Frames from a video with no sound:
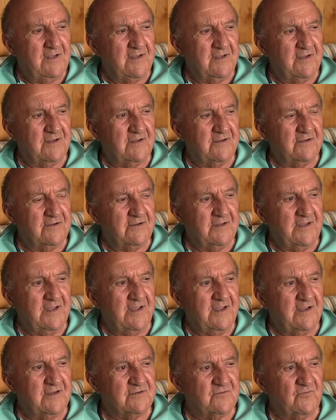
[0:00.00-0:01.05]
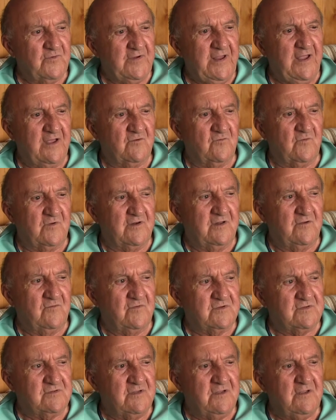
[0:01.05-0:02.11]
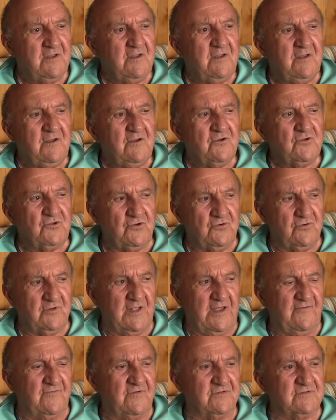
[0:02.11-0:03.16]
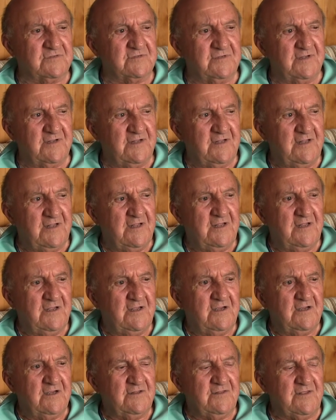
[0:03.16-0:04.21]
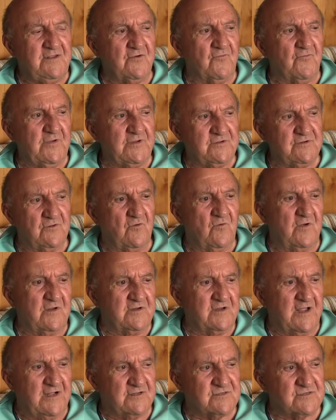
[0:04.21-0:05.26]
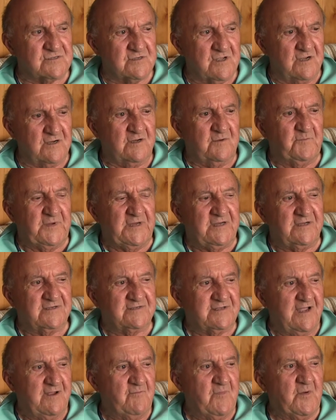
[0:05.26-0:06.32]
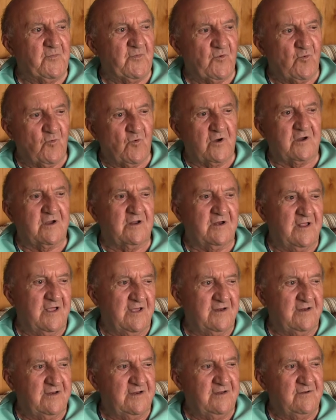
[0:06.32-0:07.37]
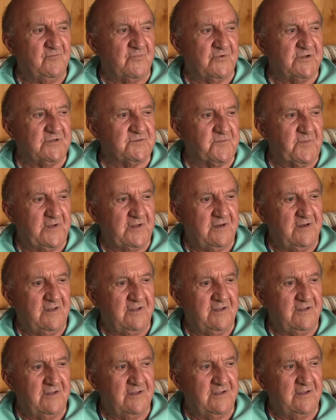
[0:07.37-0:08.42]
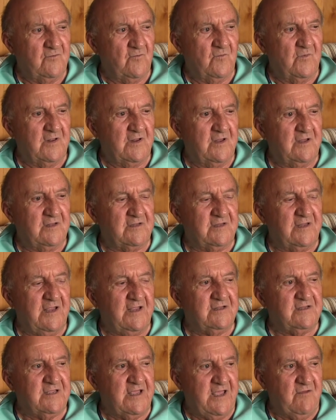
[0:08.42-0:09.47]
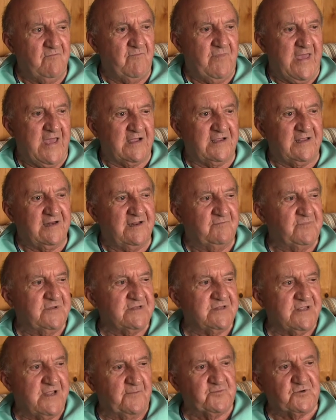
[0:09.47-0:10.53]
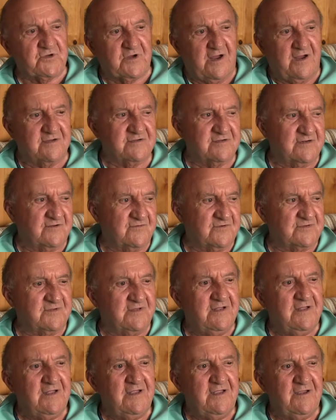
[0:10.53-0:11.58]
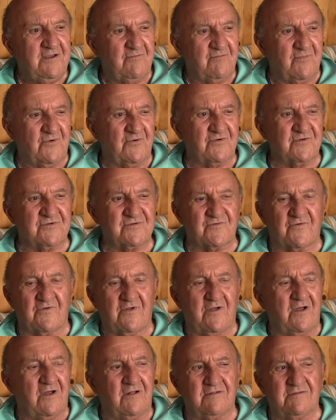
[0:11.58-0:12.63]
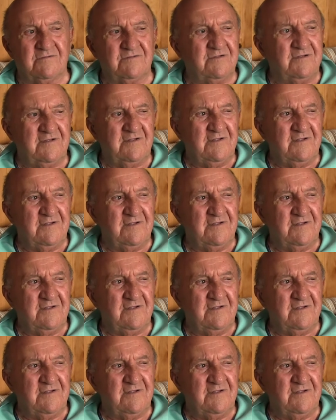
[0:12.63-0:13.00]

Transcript: oh gosh, we had one that was two levels. The original one got sunk because I remember working on it in Brisbane. It, went, it, it came back, it had been depth charged, and it was motors were all,